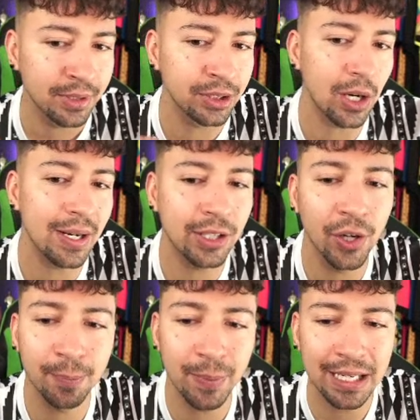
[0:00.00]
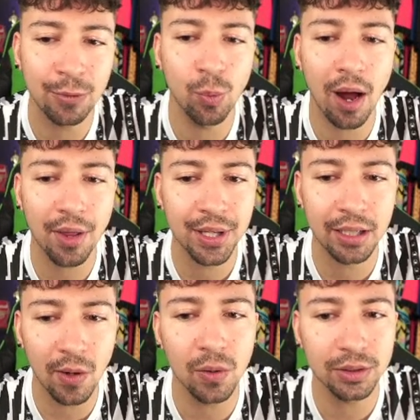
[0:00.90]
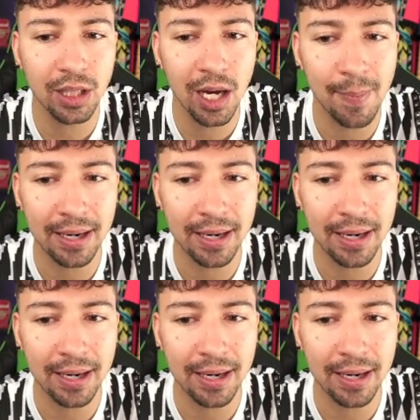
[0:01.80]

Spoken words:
So it could be worth it long term,